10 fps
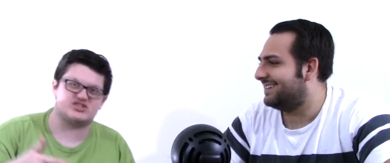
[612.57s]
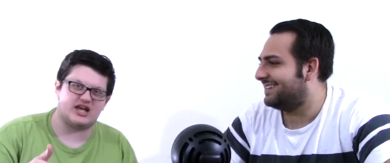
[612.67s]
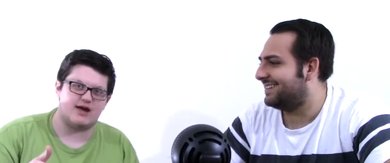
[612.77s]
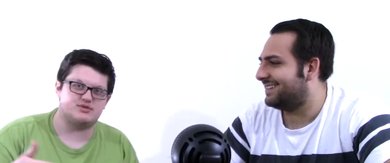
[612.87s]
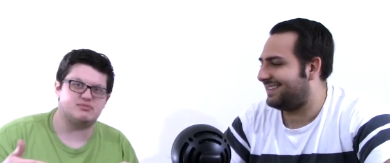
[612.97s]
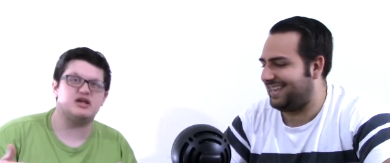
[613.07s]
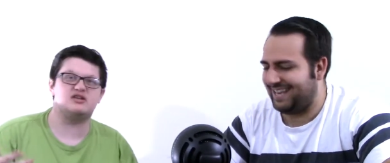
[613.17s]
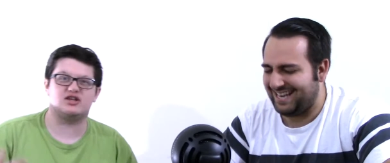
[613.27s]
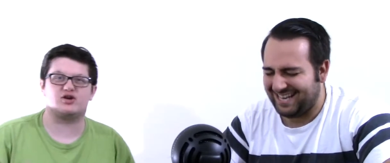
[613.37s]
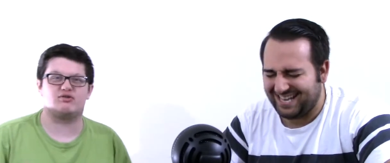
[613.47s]
Speaker 1: slams him
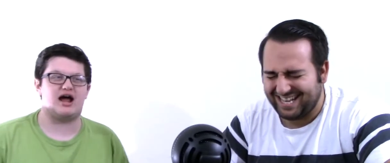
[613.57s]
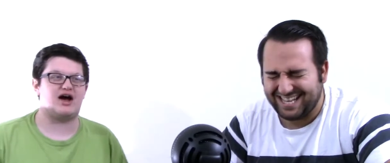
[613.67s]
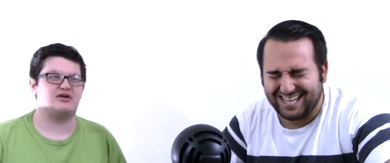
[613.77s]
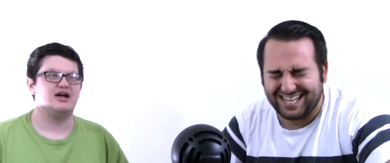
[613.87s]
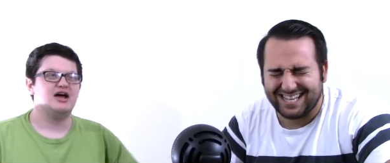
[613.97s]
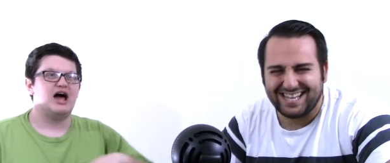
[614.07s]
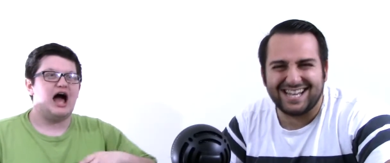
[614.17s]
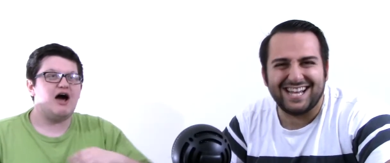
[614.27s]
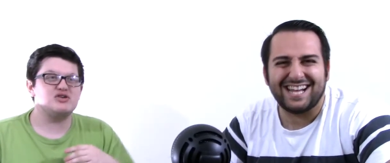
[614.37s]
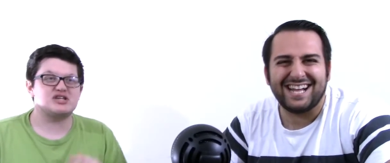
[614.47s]
into the ground.
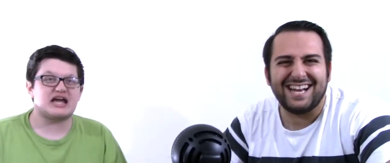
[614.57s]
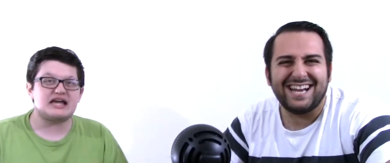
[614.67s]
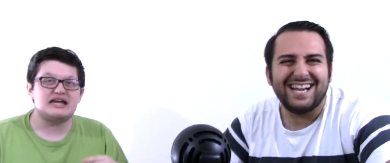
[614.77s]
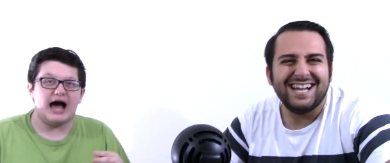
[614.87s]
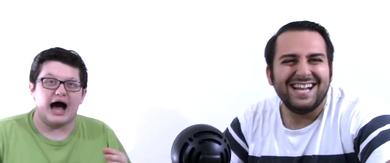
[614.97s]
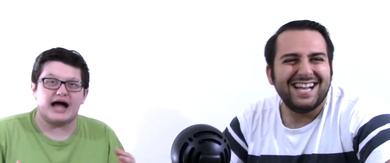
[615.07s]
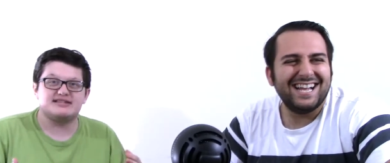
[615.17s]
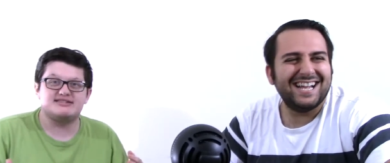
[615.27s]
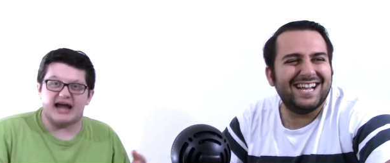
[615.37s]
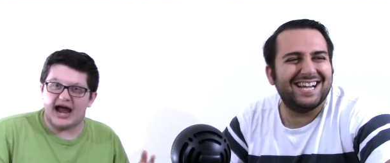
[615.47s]
I was like,
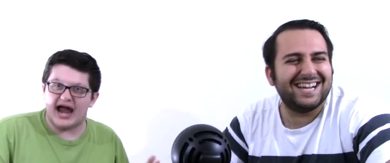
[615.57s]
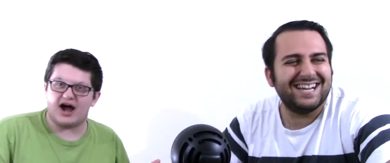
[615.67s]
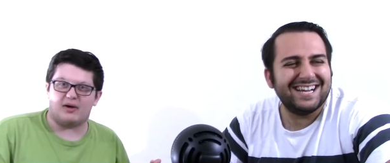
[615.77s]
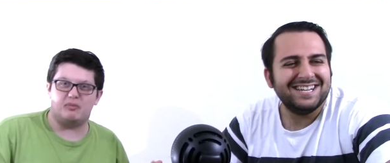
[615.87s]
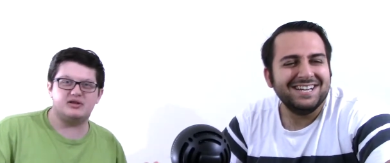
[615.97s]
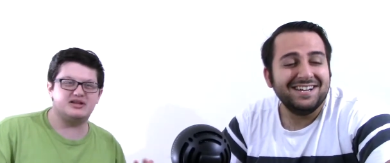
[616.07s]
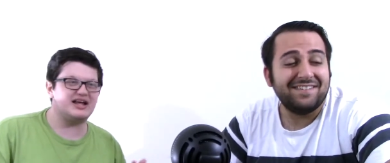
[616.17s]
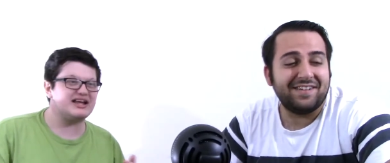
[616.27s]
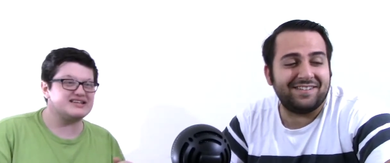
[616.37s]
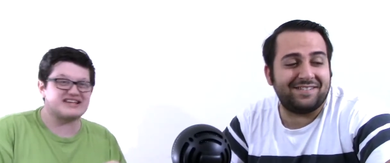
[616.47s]
God damn!
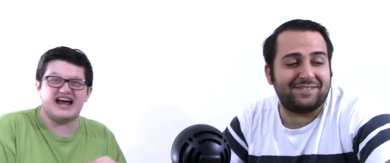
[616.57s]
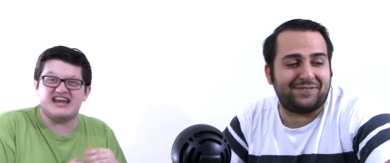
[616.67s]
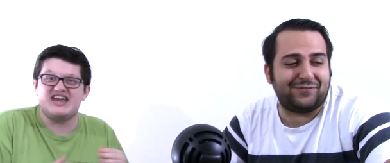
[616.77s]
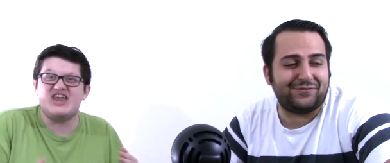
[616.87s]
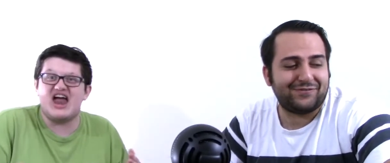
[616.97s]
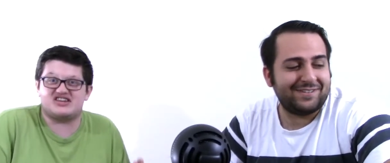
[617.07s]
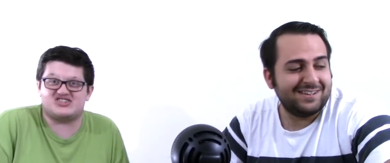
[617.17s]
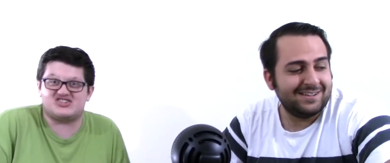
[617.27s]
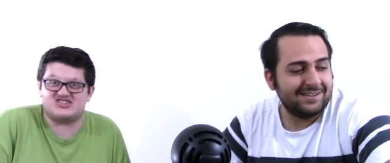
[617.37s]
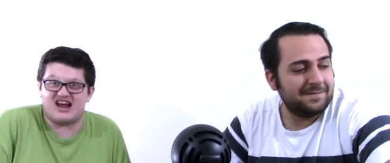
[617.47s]
Like, is that
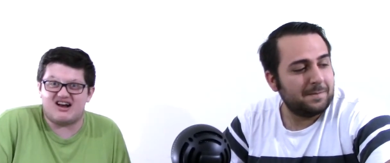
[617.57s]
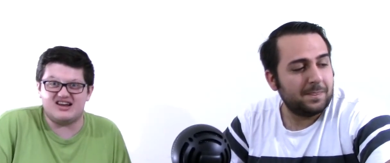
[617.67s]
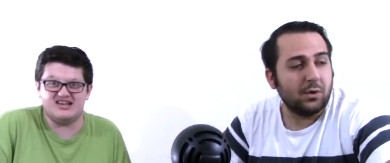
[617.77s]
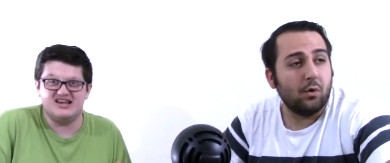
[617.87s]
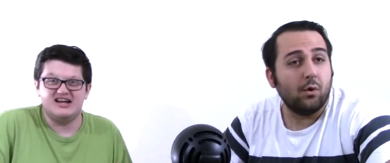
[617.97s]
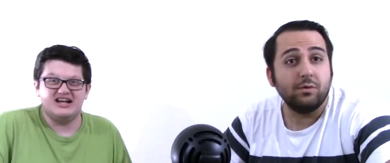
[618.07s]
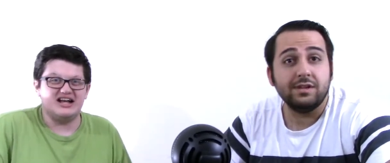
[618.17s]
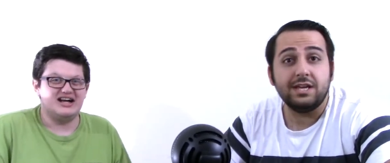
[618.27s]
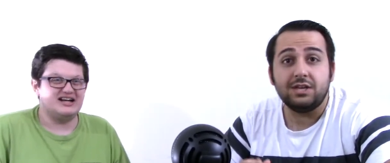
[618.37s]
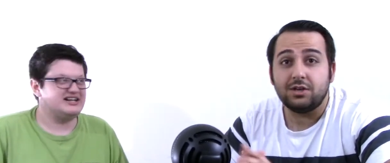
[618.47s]
necessary?
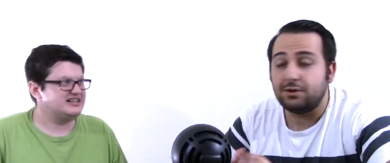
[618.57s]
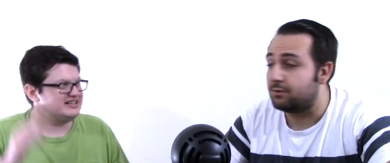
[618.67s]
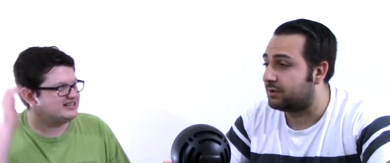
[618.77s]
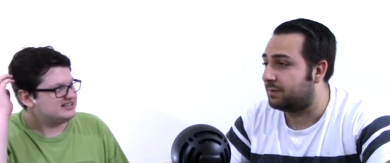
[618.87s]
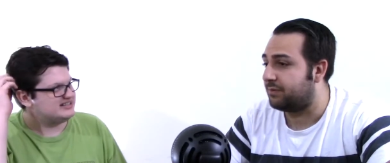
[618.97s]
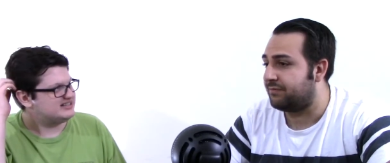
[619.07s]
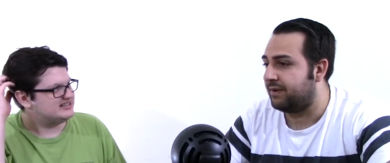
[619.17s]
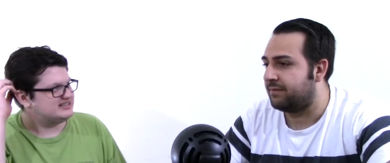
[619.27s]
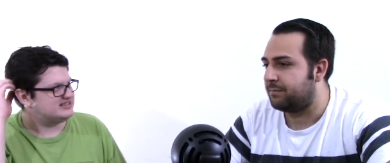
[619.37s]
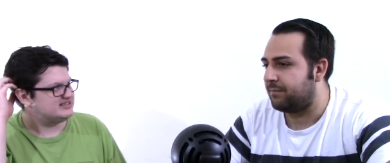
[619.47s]
Speaker 2: Only you can
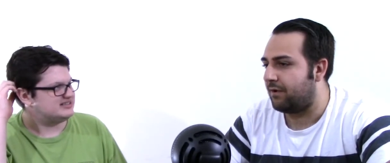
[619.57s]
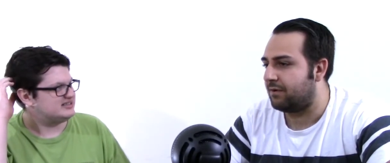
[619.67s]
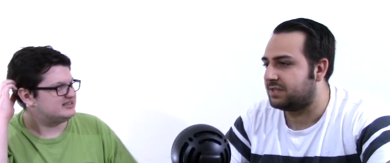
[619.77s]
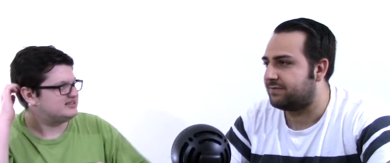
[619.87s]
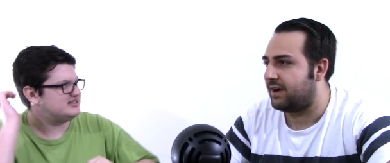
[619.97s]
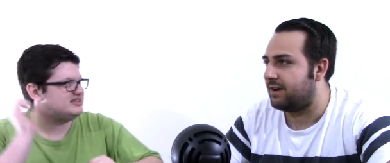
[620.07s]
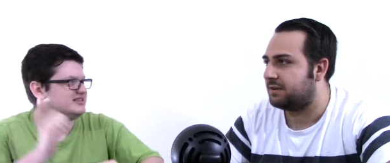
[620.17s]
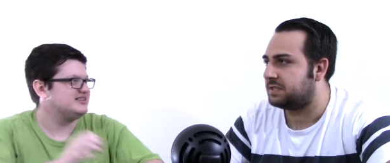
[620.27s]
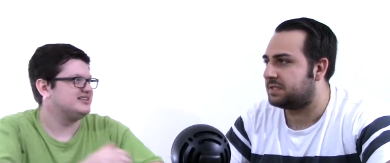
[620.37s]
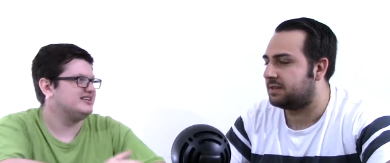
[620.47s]
prevent forest
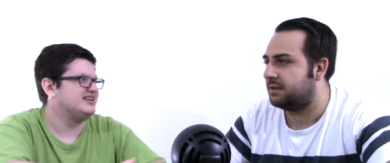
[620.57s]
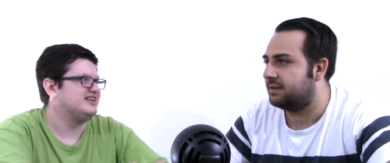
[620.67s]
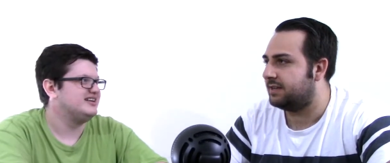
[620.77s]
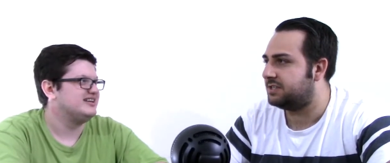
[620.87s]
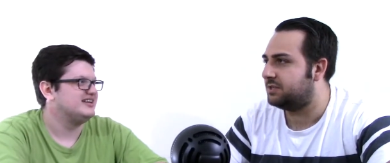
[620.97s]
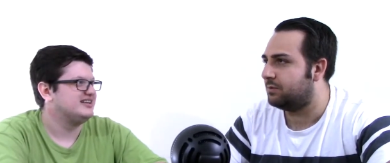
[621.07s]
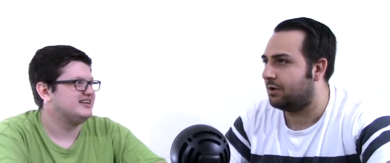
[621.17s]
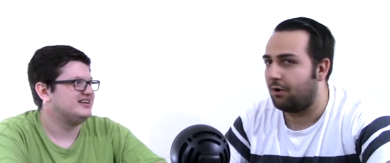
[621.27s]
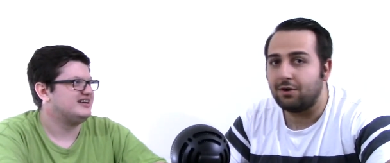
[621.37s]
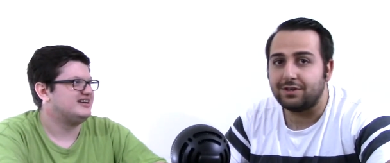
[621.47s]
fires unless you are
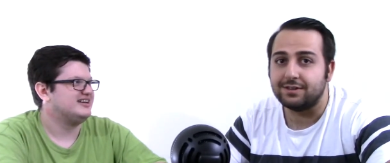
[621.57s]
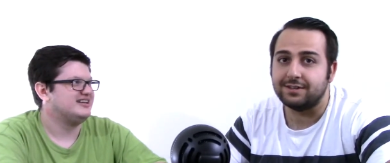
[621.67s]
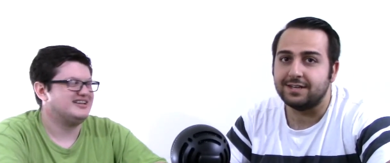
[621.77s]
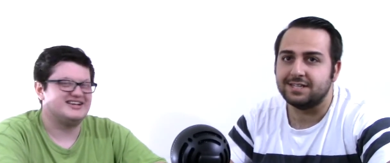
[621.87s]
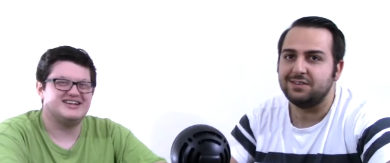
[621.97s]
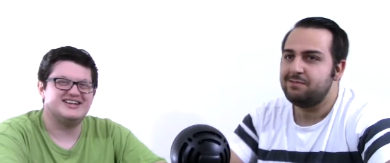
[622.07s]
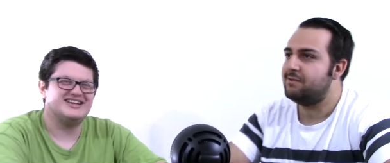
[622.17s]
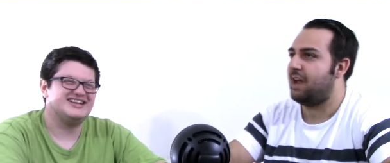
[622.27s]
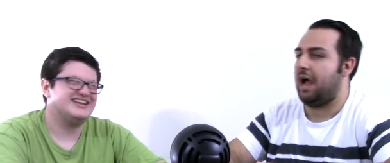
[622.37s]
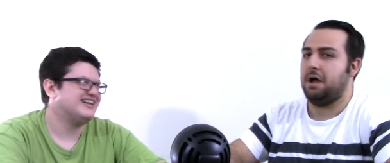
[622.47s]
Hercules.
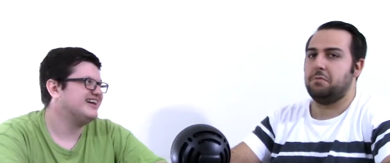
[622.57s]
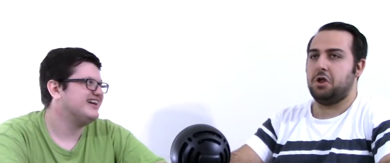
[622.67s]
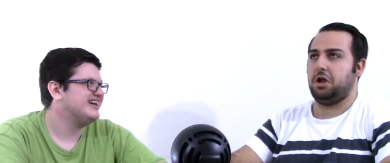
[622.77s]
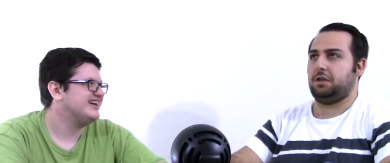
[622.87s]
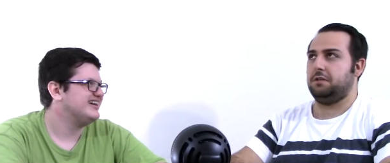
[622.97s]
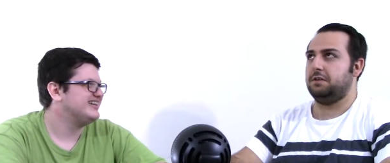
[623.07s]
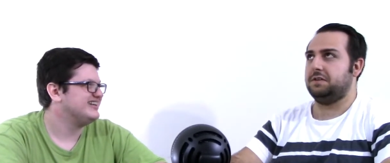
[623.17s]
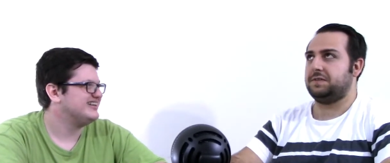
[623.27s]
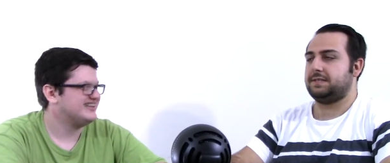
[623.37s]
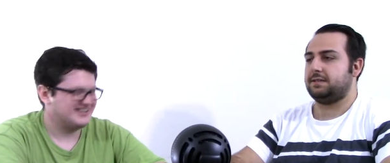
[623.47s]
I'm
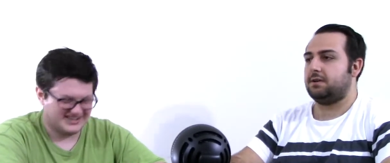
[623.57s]
Hercules.